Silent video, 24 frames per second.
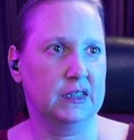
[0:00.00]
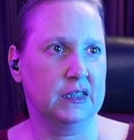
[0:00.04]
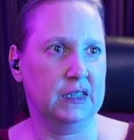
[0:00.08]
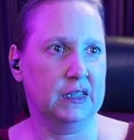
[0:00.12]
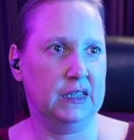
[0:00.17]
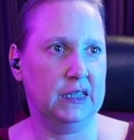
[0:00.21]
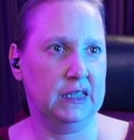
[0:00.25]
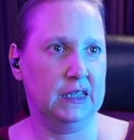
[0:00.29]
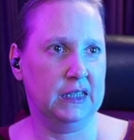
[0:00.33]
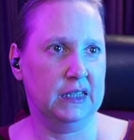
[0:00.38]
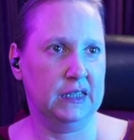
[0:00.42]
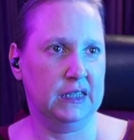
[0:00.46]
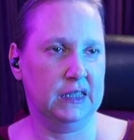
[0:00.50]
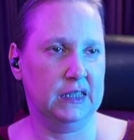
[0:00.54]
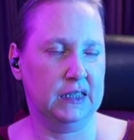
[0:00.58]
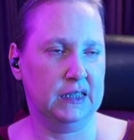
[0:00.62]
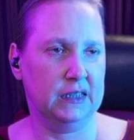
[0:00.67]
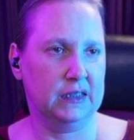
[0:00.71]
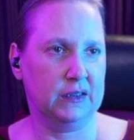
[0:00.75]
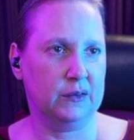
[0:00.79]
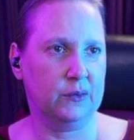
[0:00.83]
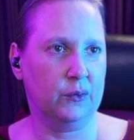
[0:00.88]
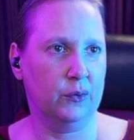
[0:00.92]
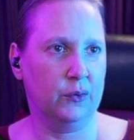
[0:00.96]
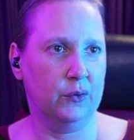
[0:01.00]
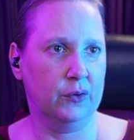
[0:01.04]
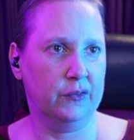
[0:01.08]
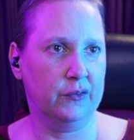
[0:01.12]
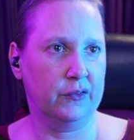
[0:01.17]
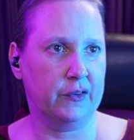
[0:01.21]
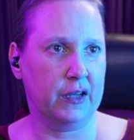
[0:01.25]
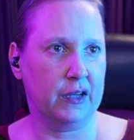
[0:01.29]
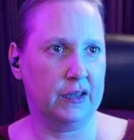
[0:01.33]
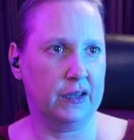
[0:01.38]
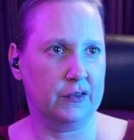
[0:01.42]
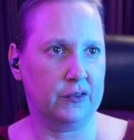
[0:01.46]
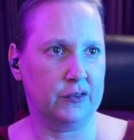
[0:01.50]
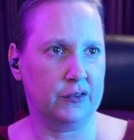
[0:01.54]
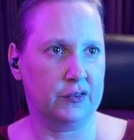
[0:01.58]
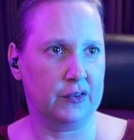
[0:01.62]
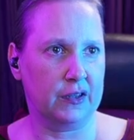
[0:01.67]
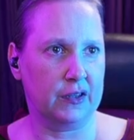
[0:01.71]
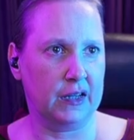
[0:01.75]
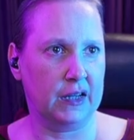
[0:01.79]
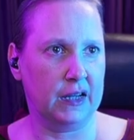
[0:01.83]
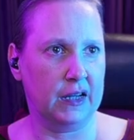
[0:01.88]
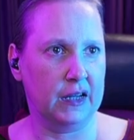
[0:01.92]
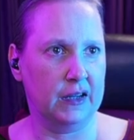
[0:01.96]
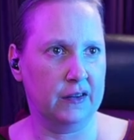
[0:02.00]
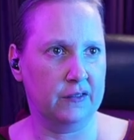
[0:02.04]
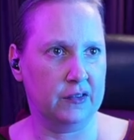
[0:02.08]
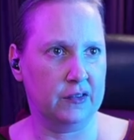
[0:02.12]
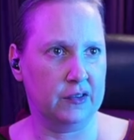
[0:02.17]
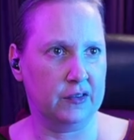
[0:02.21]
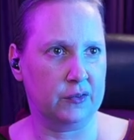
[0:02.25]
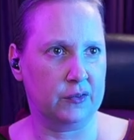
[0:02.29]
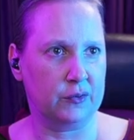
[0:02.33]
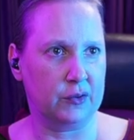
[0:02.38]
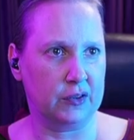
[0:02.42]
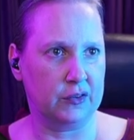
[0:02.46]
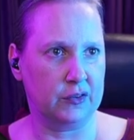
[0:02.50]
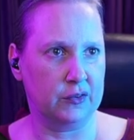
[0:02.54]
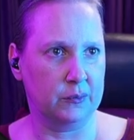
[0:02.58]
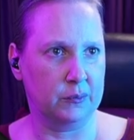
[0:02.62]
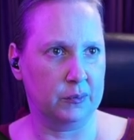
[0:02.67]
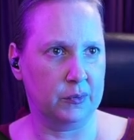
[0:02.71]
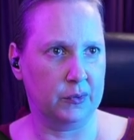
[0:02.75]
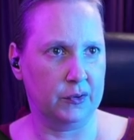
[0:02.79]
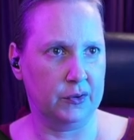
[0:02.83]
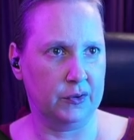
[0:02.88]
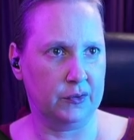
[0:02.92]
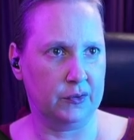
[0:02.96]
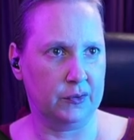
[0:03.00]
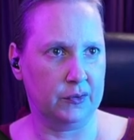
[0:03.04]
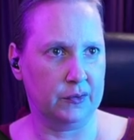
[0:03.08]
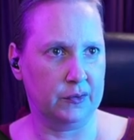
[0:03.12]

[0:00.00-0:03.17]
And all of the others I have instruction pointer.